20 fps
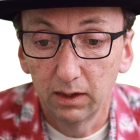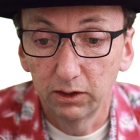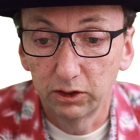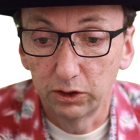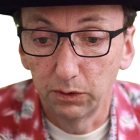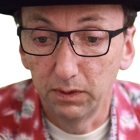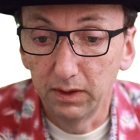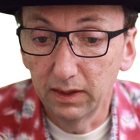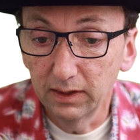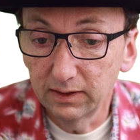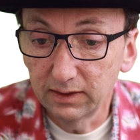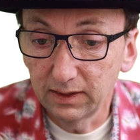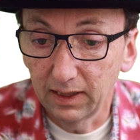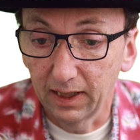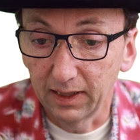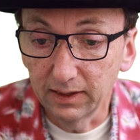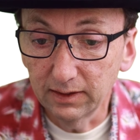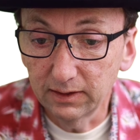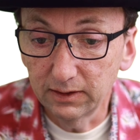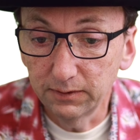So in this
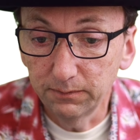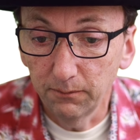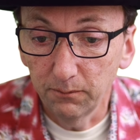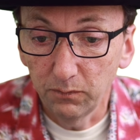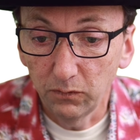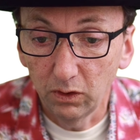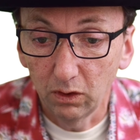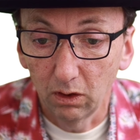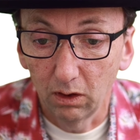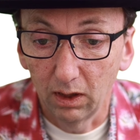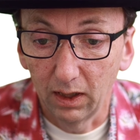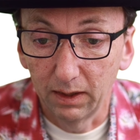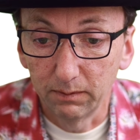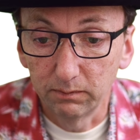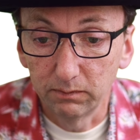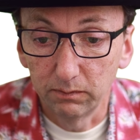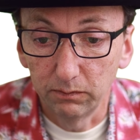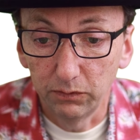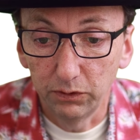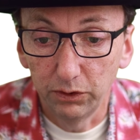case,
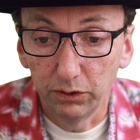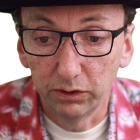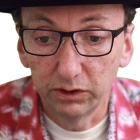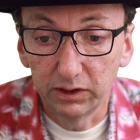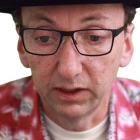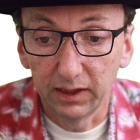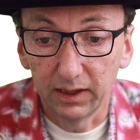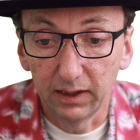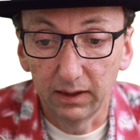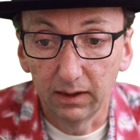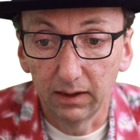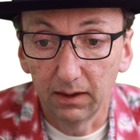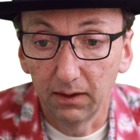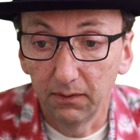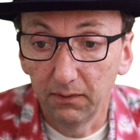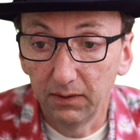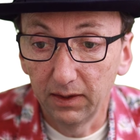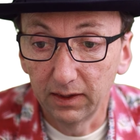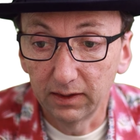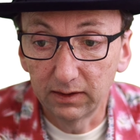I'm using
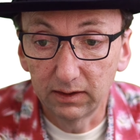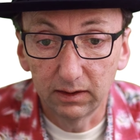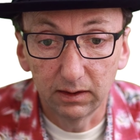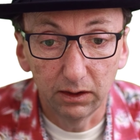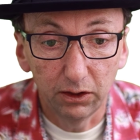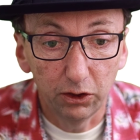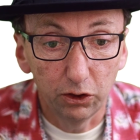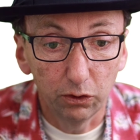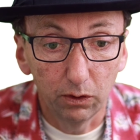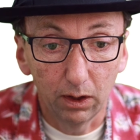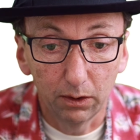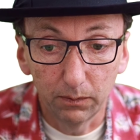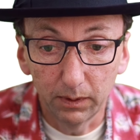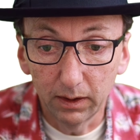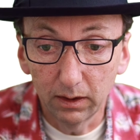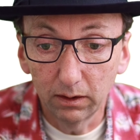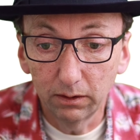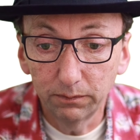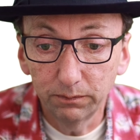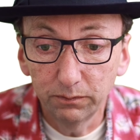this
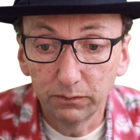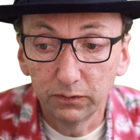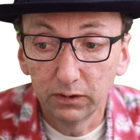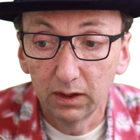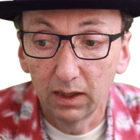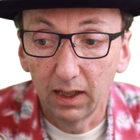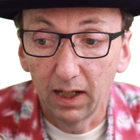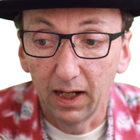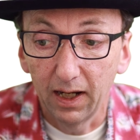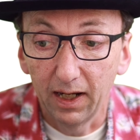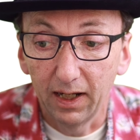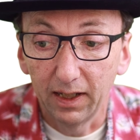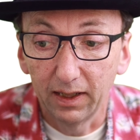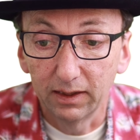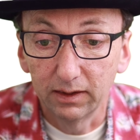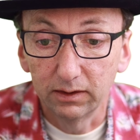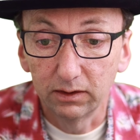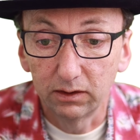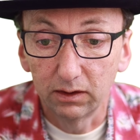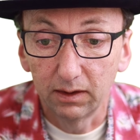URL,
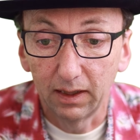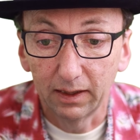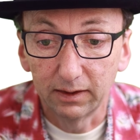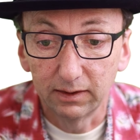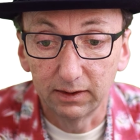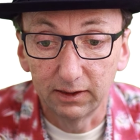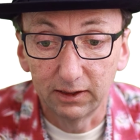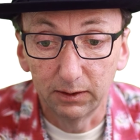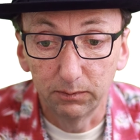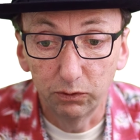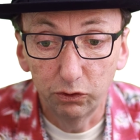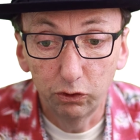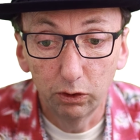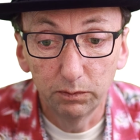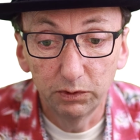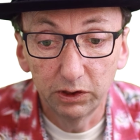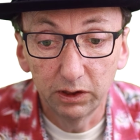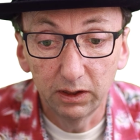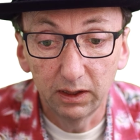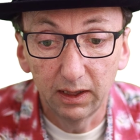and that's the
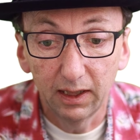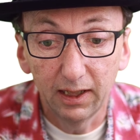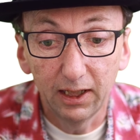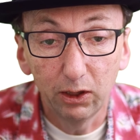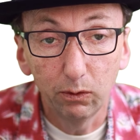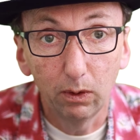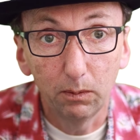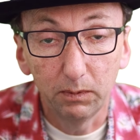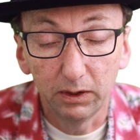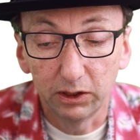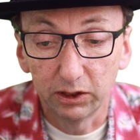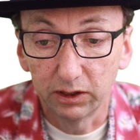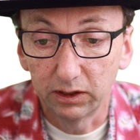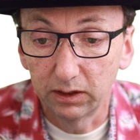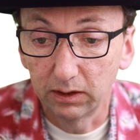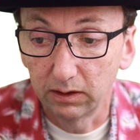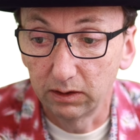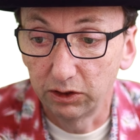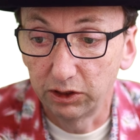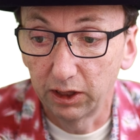subscription key, the one we
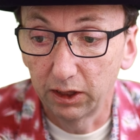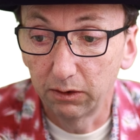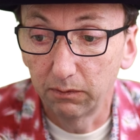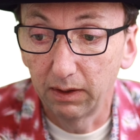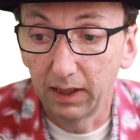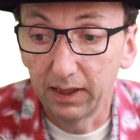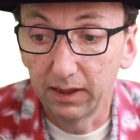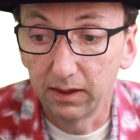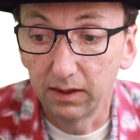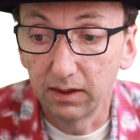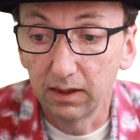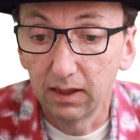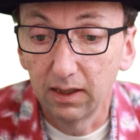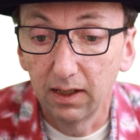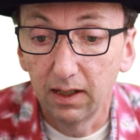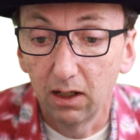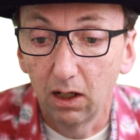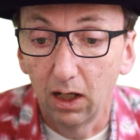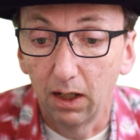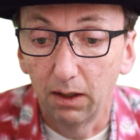just generated.
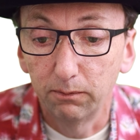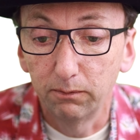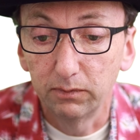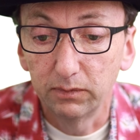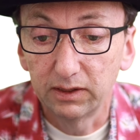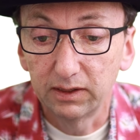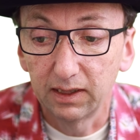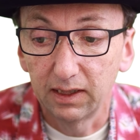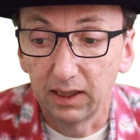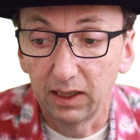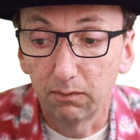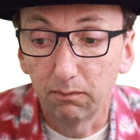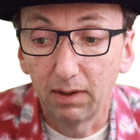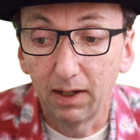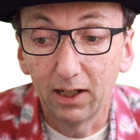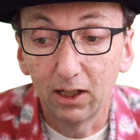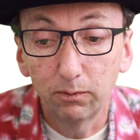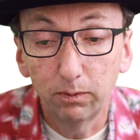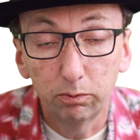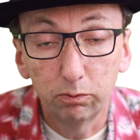I'm setting a
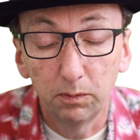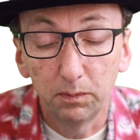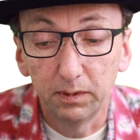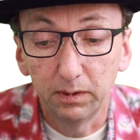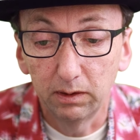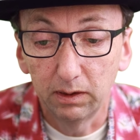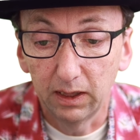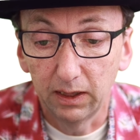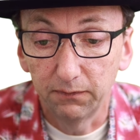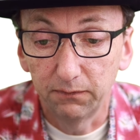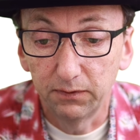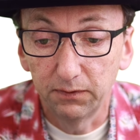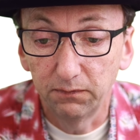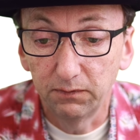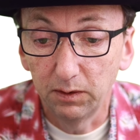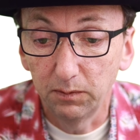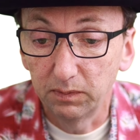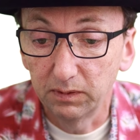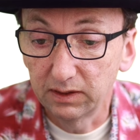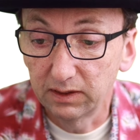male probability of
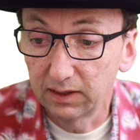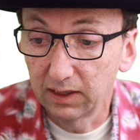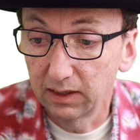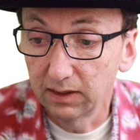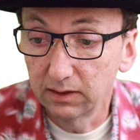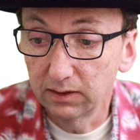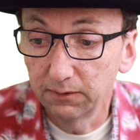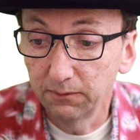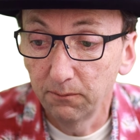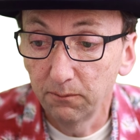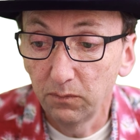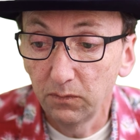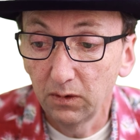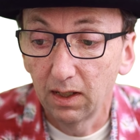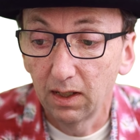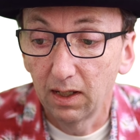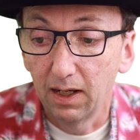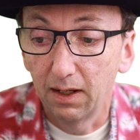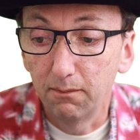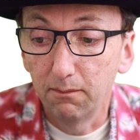50%,
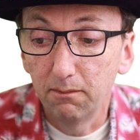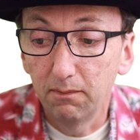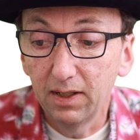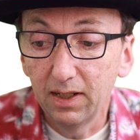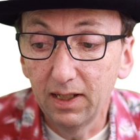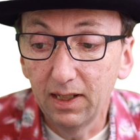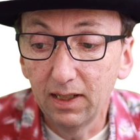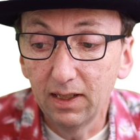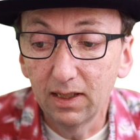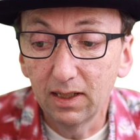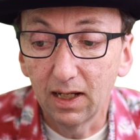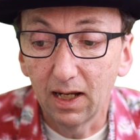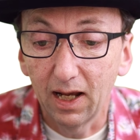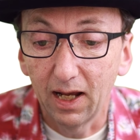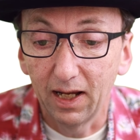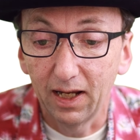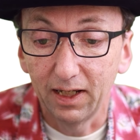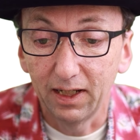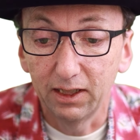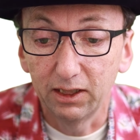a mean
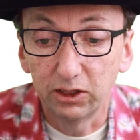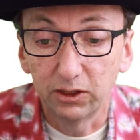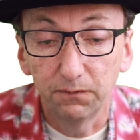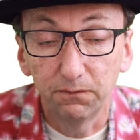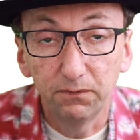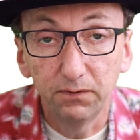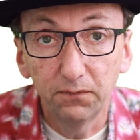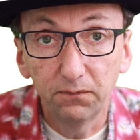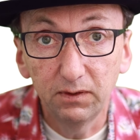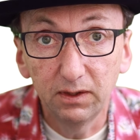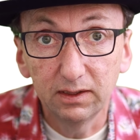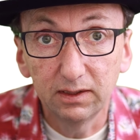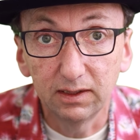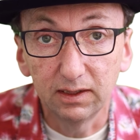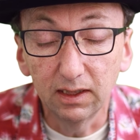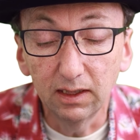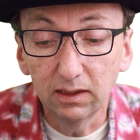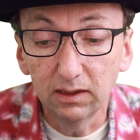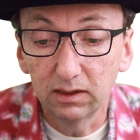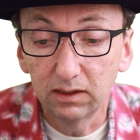age of
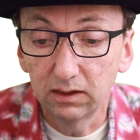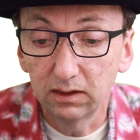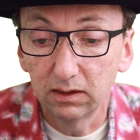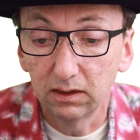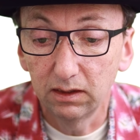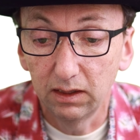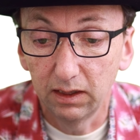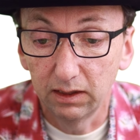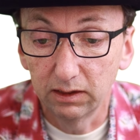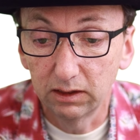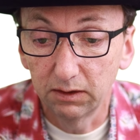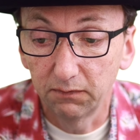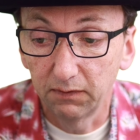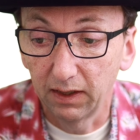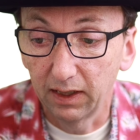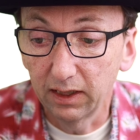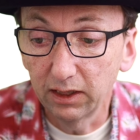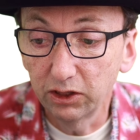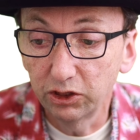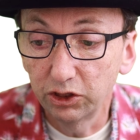56 years of
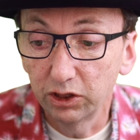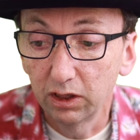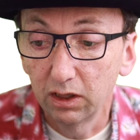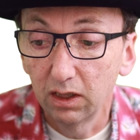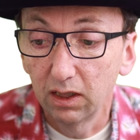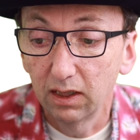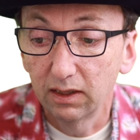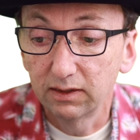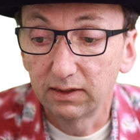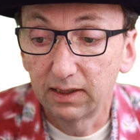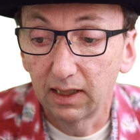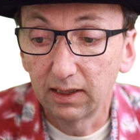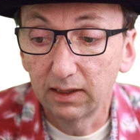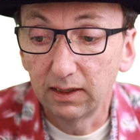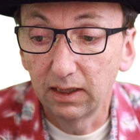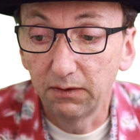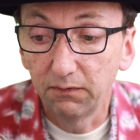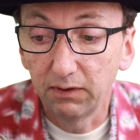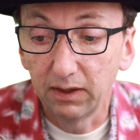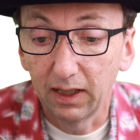age, standard
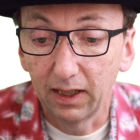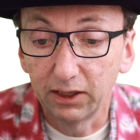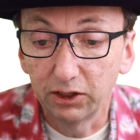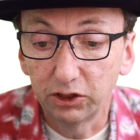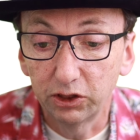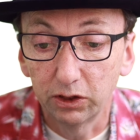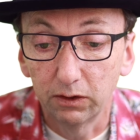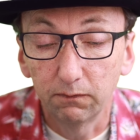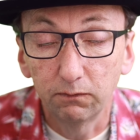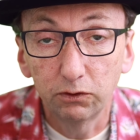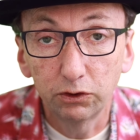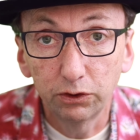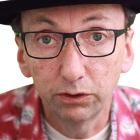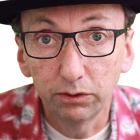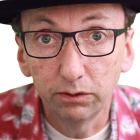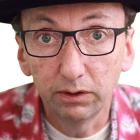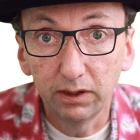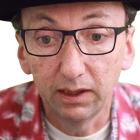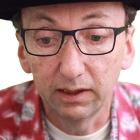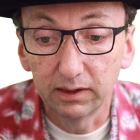deviation of
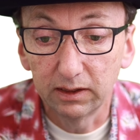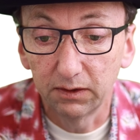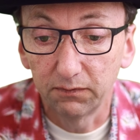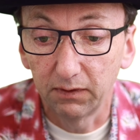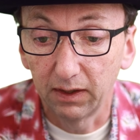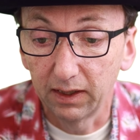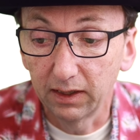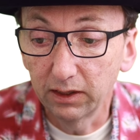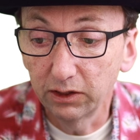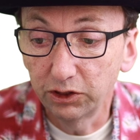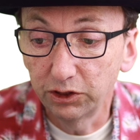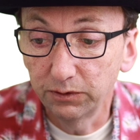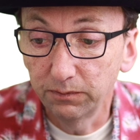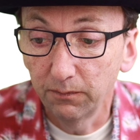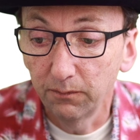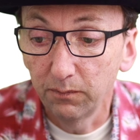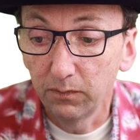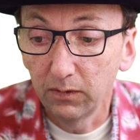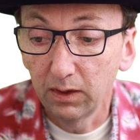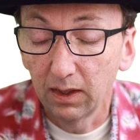2 years of age,
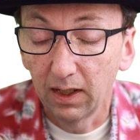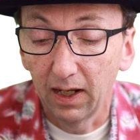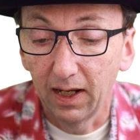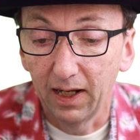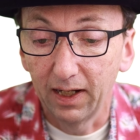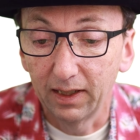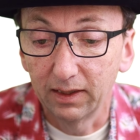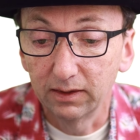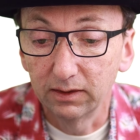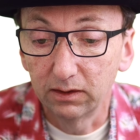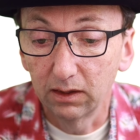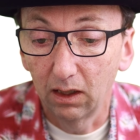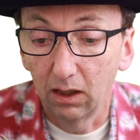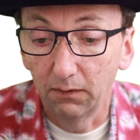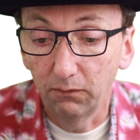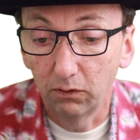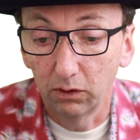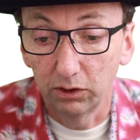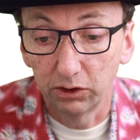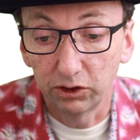and
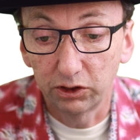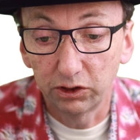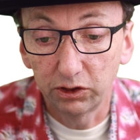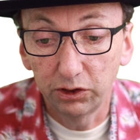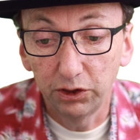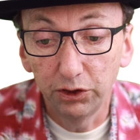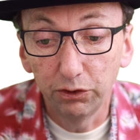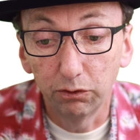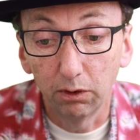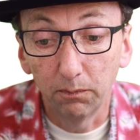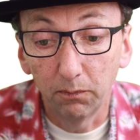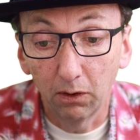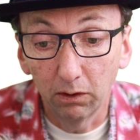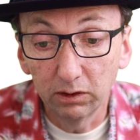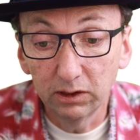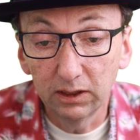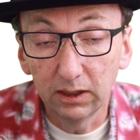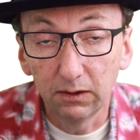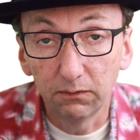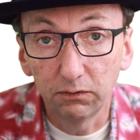I've got a skew, a
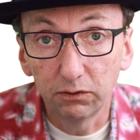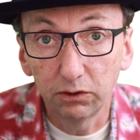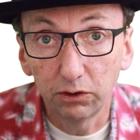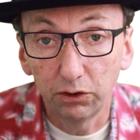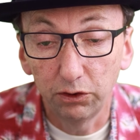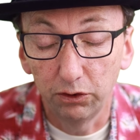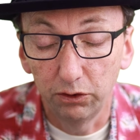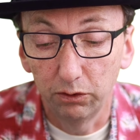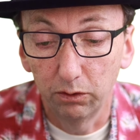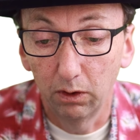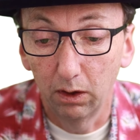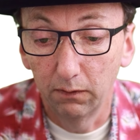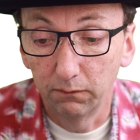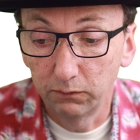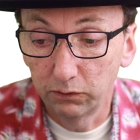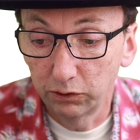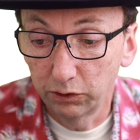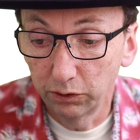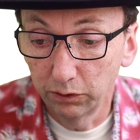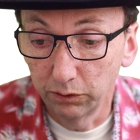positive skew
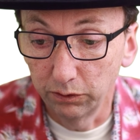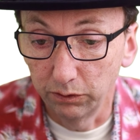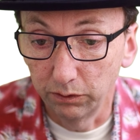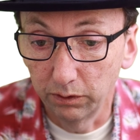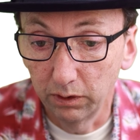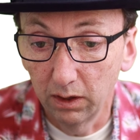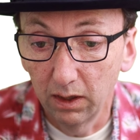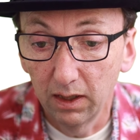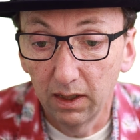of 2.